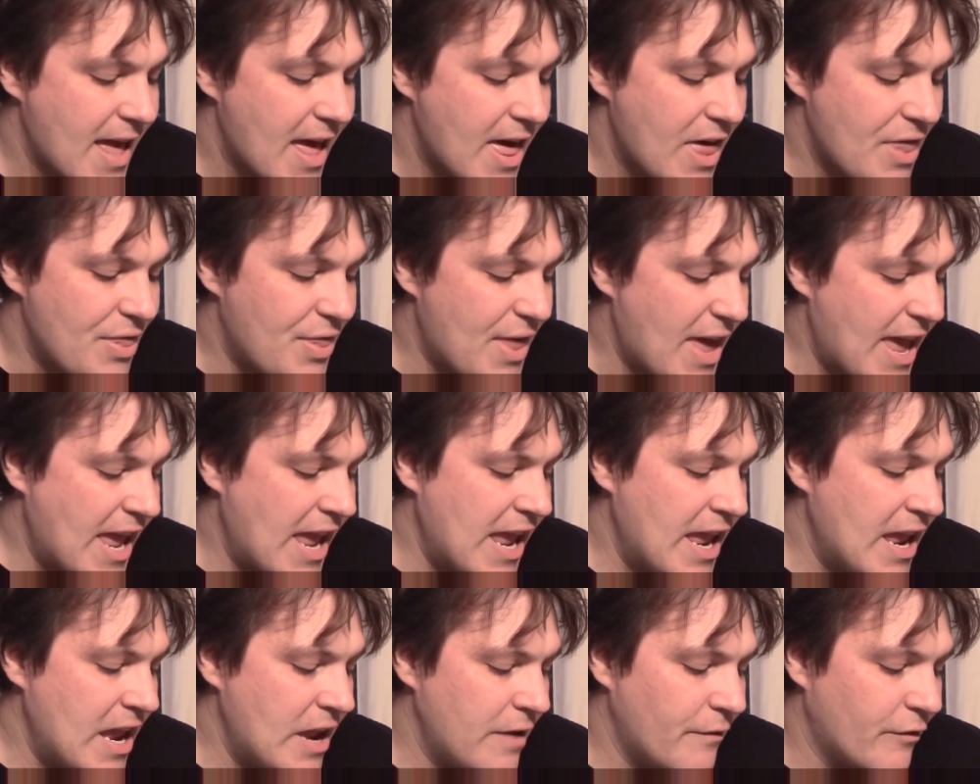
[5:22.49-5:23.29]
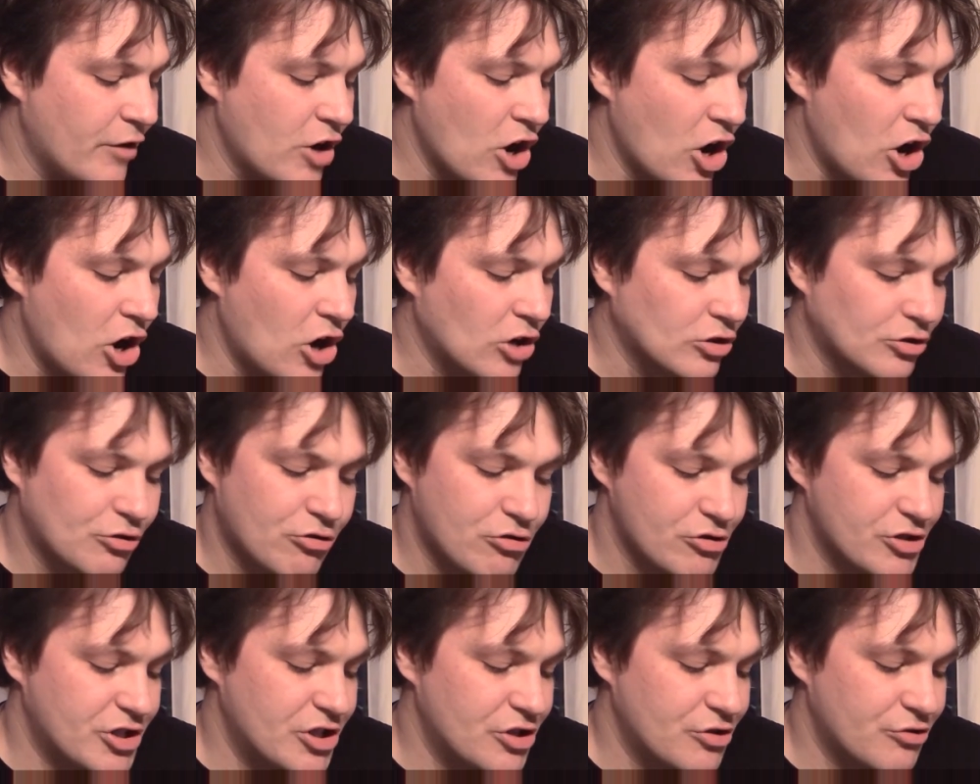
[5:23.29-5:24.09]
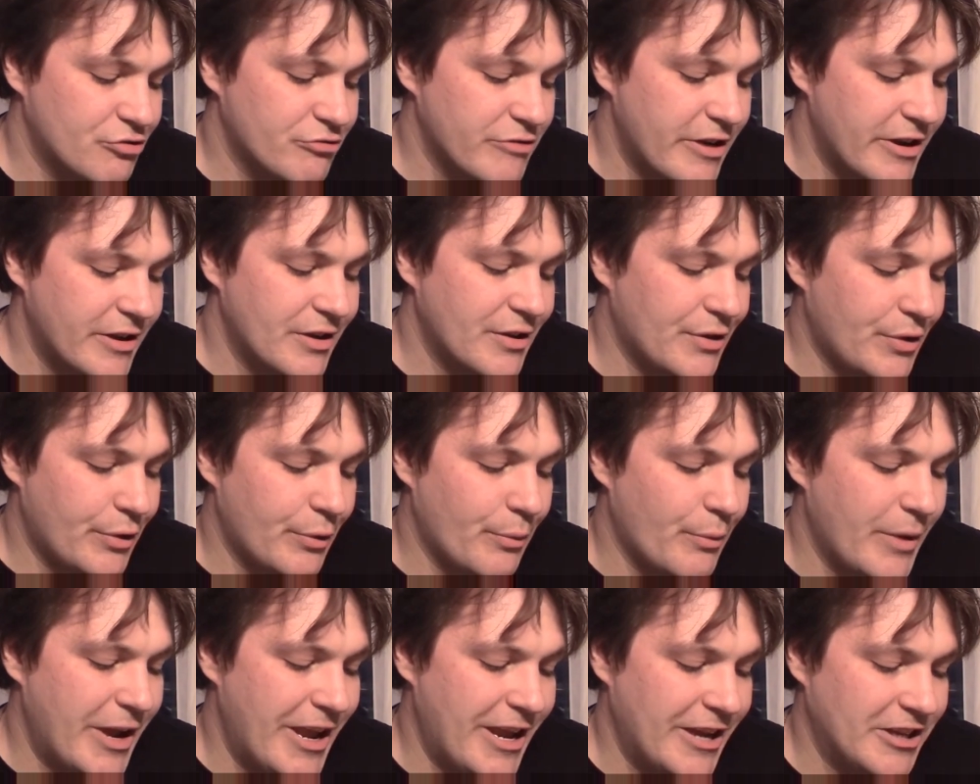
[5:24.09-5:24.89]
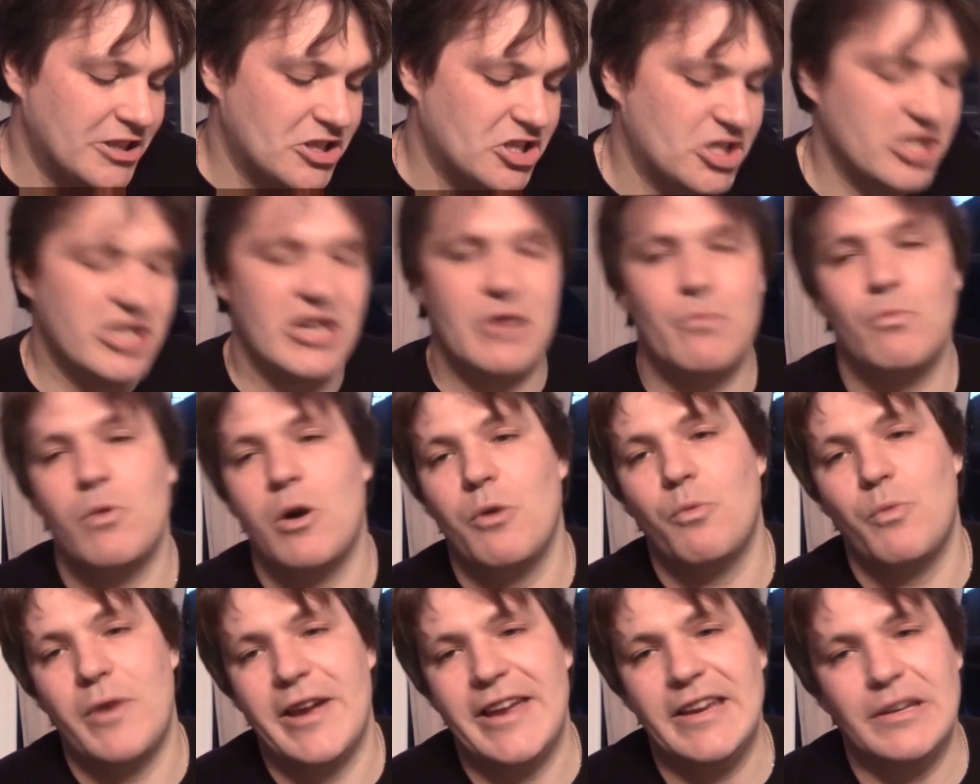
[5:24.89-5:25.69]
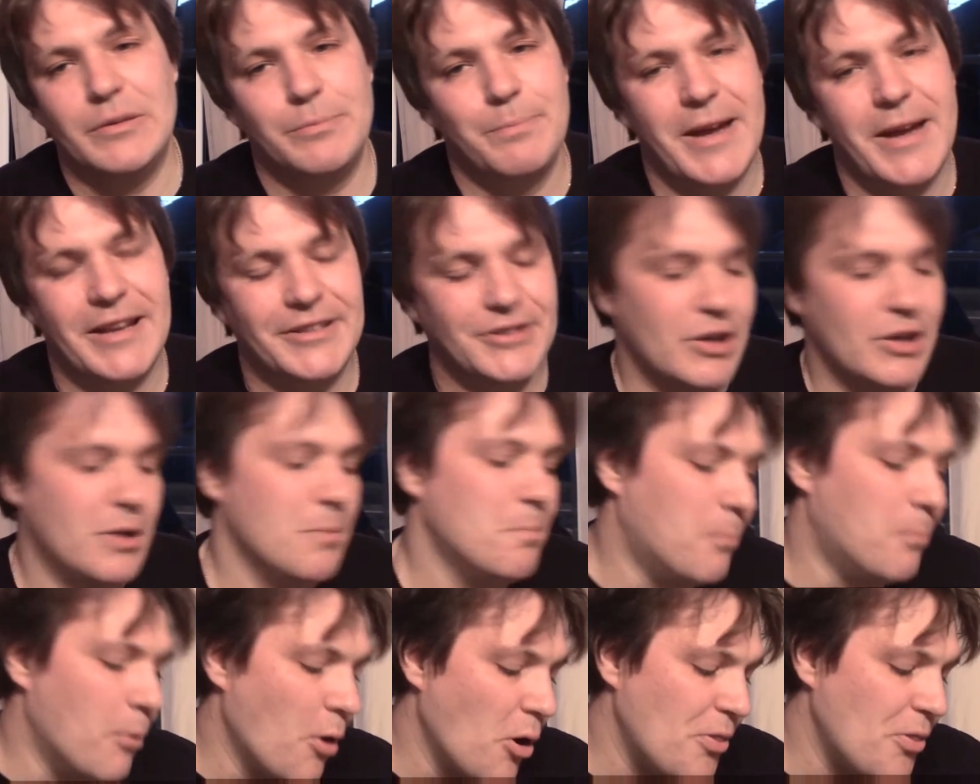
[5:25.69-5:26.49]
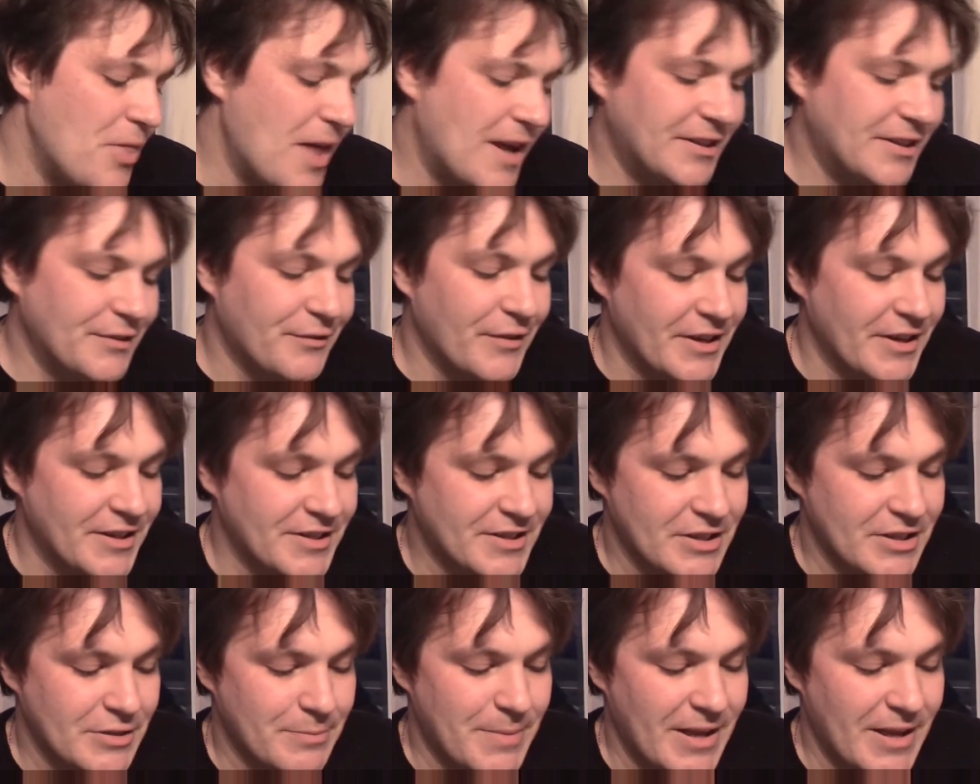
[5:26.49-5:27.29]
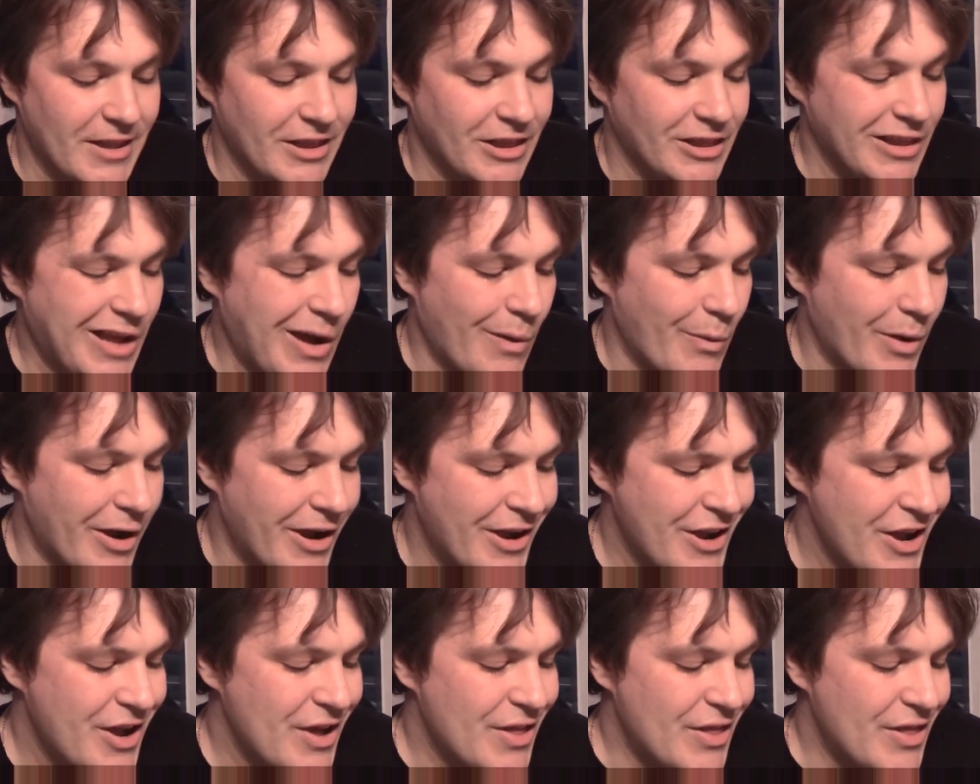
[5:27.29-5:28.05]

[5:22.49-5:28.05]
They've got Crushing Strength, which in one way is better, but their defence is a bit lower.